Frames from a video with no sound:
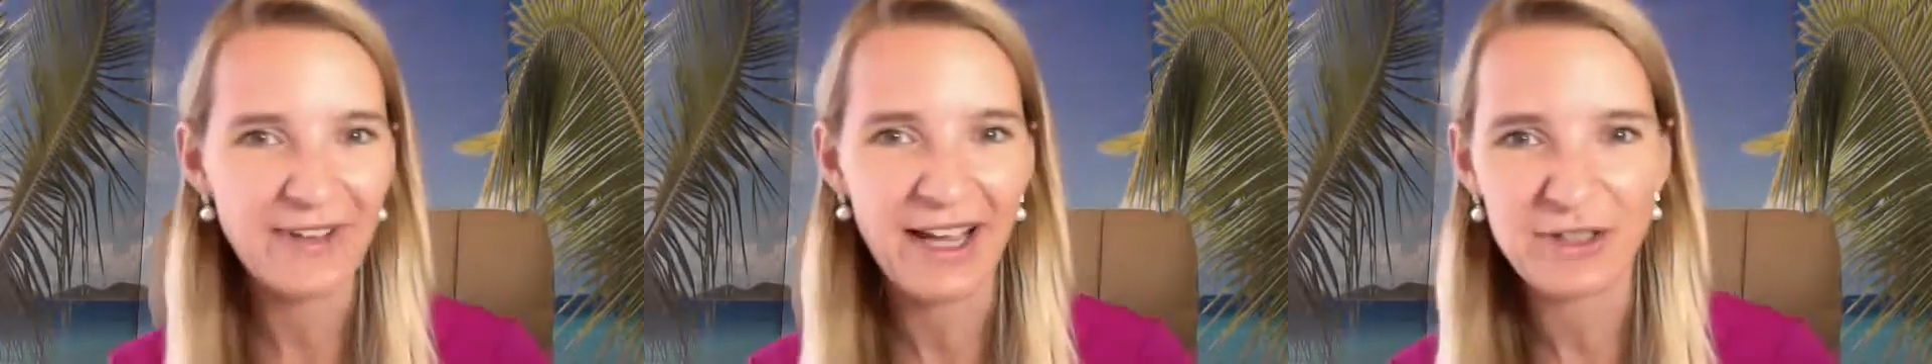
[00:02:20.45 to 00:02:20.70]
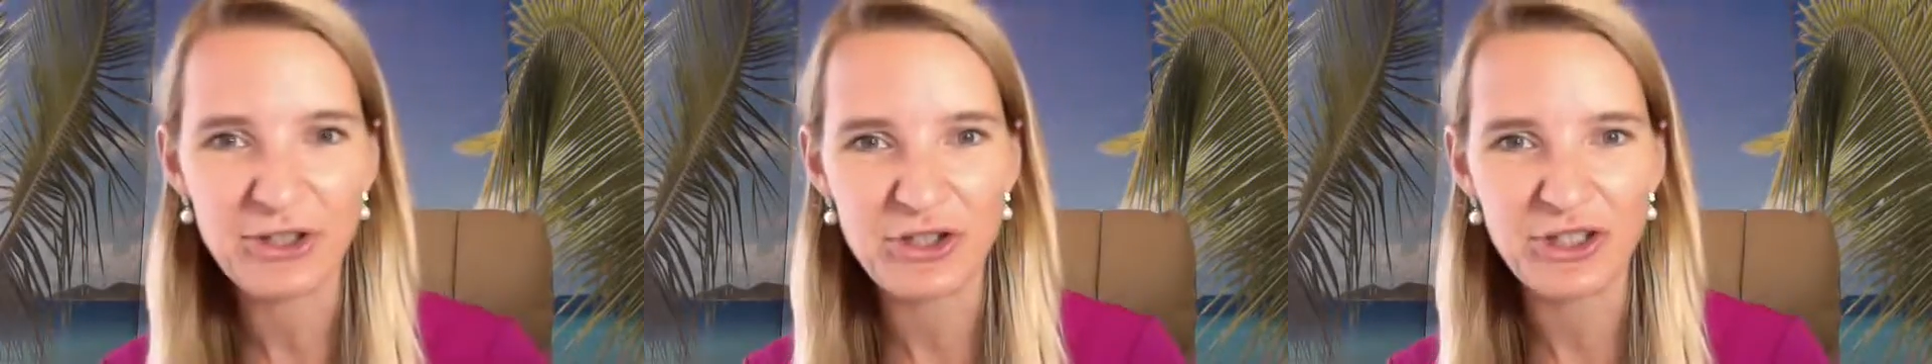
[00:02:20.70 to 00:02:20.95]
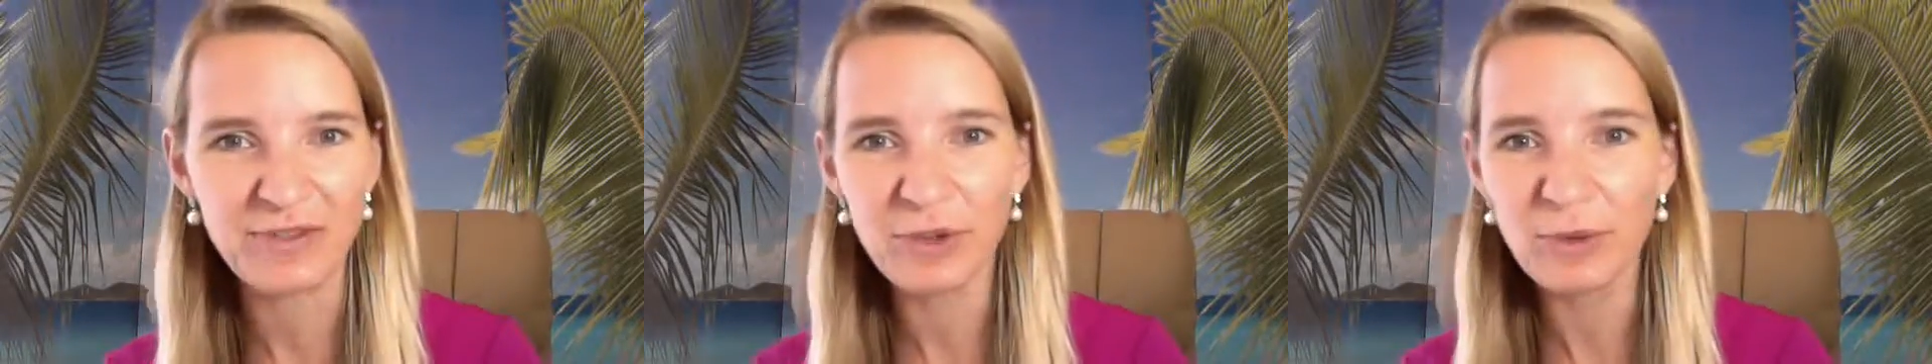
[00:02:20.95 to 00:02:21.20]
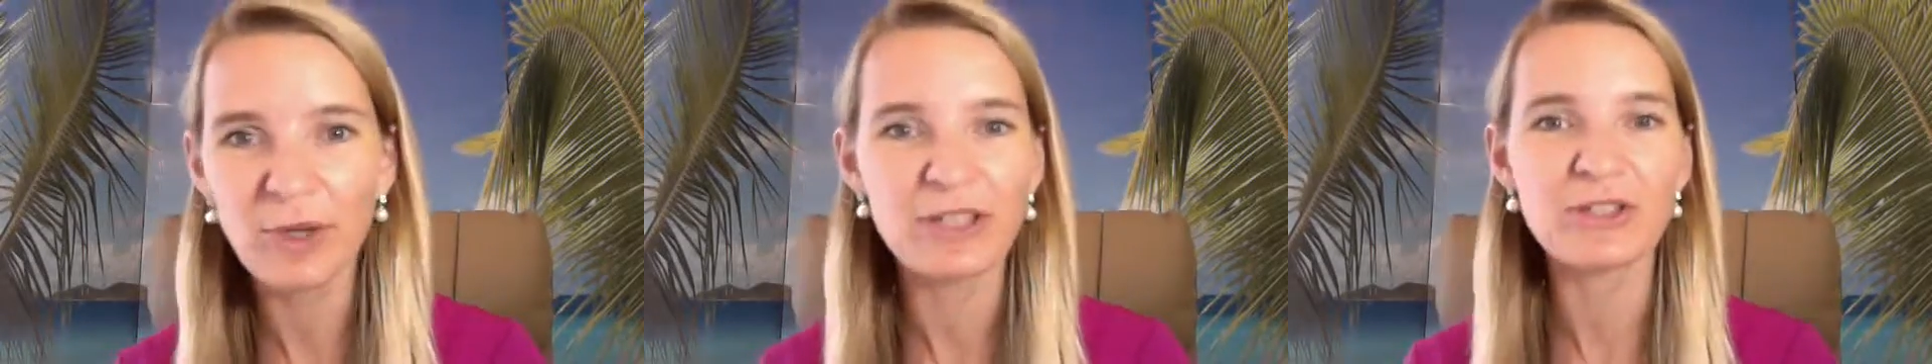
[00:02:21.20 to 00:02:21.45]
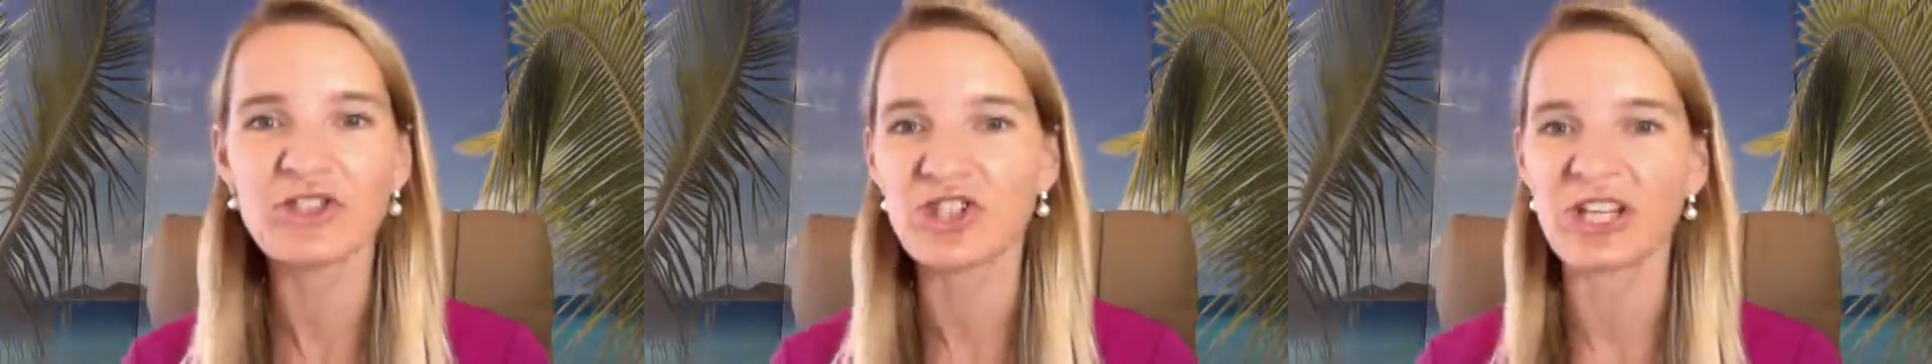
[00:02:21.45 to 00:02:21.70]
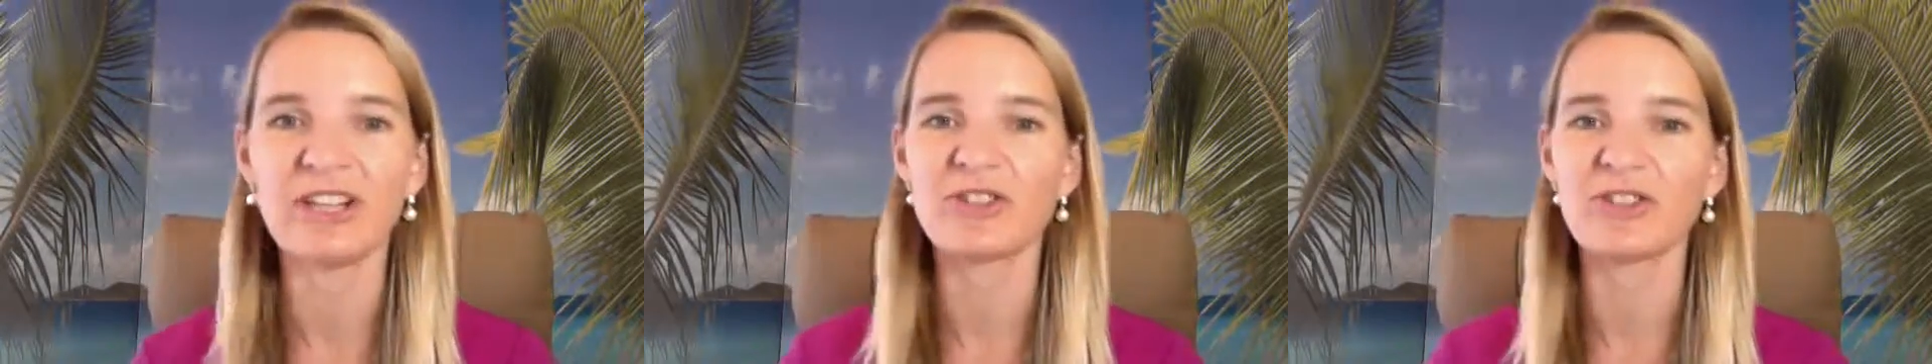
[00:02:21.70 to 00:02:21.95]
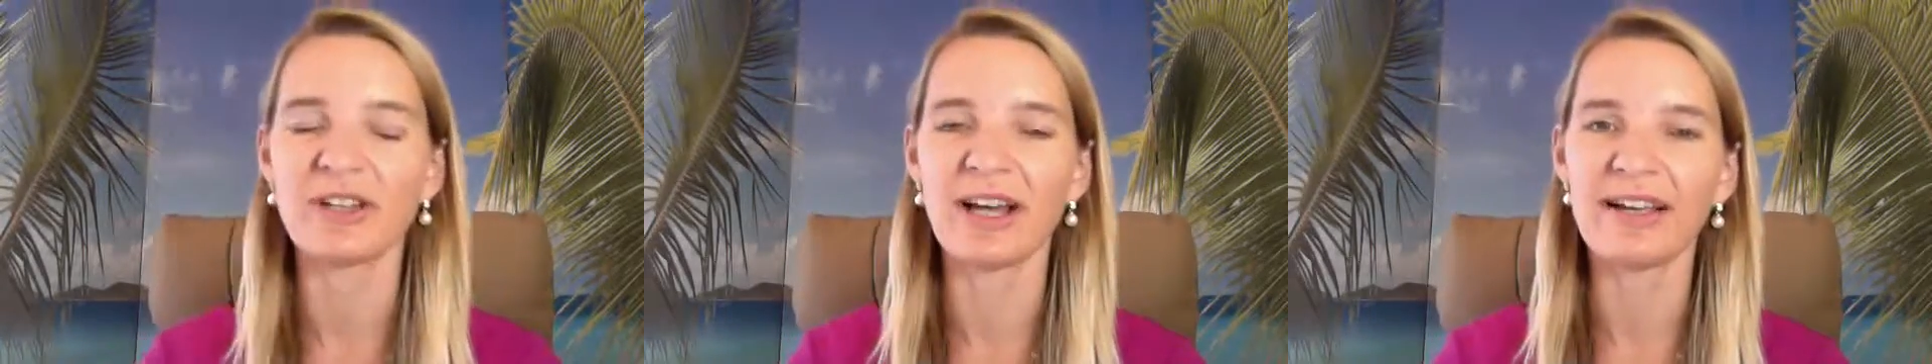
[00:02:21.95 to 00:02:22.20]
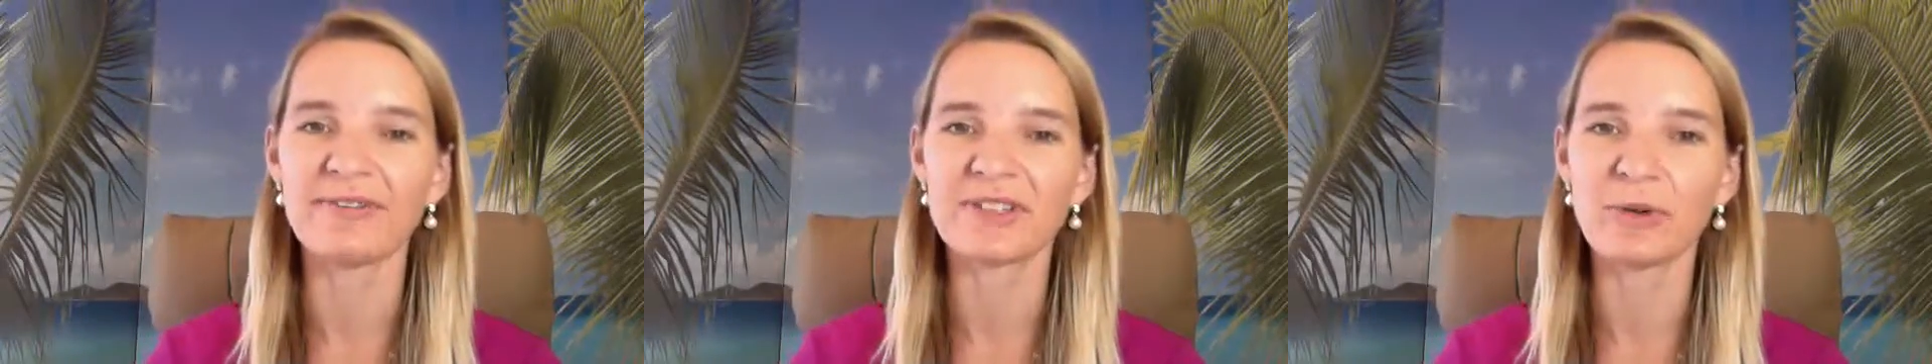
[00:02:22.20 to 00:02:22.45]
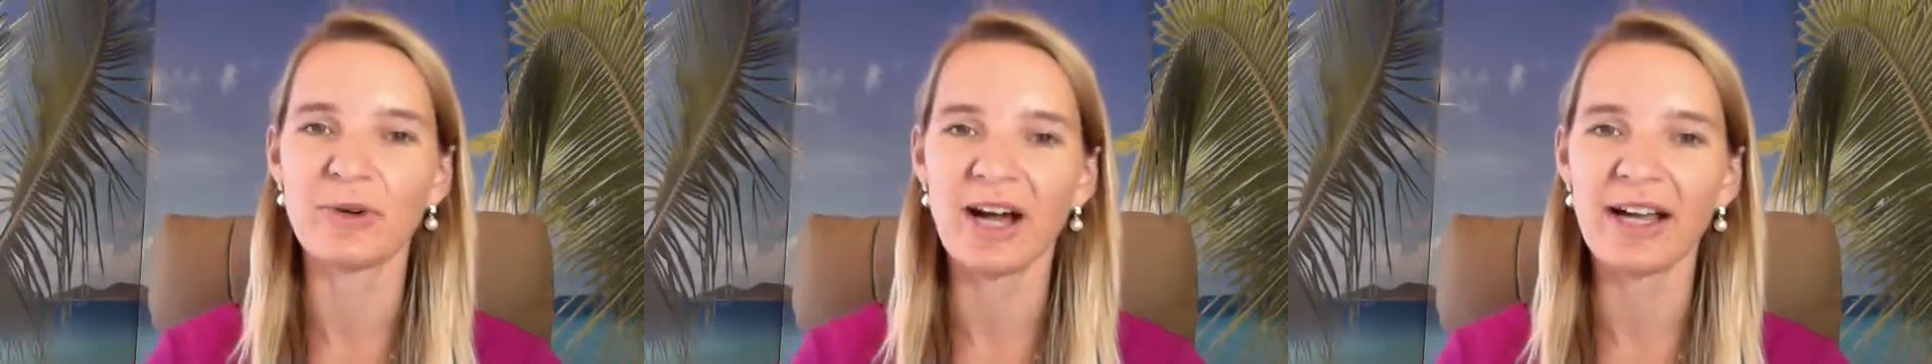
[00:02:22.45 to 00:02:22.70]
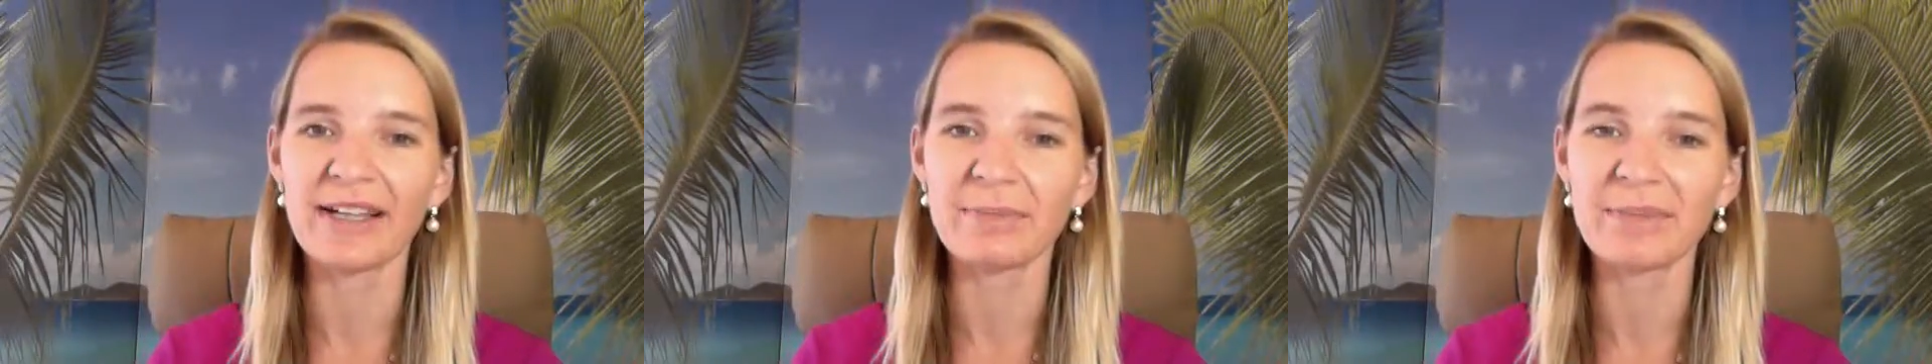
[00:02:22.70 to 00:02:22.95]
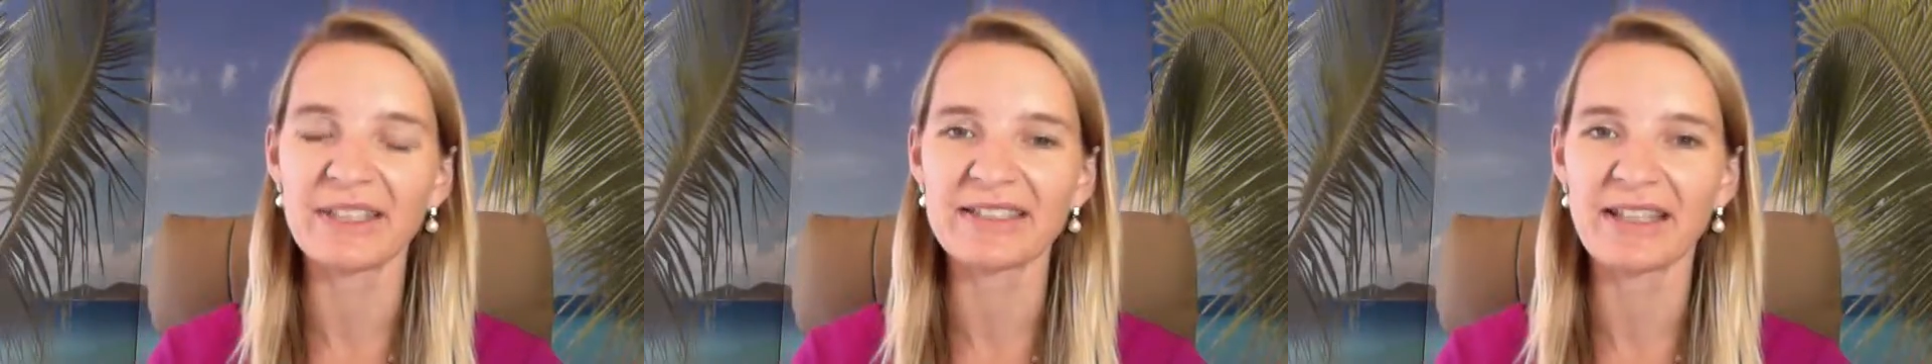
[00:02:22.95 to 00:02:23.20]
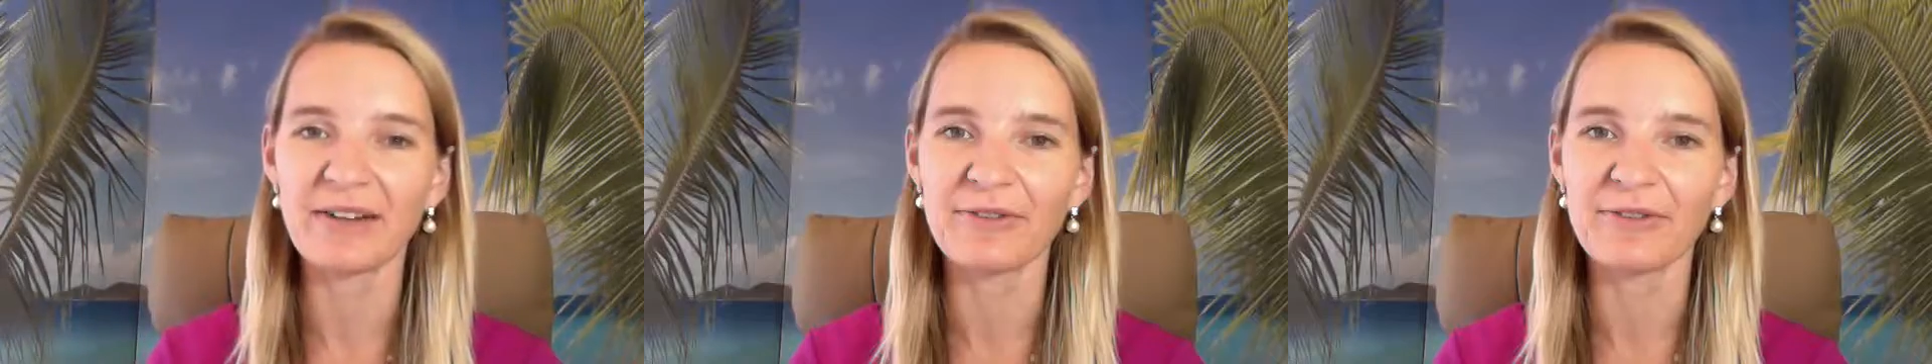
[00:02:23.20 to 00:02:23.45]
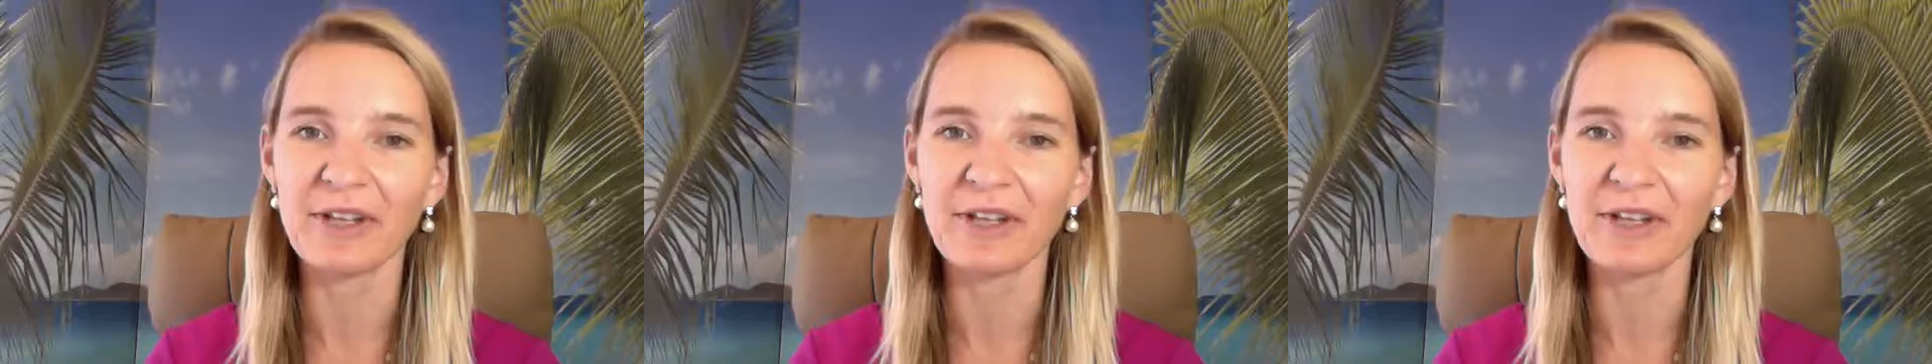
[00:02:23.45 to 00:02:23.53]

action if you want to change your life. So I got myself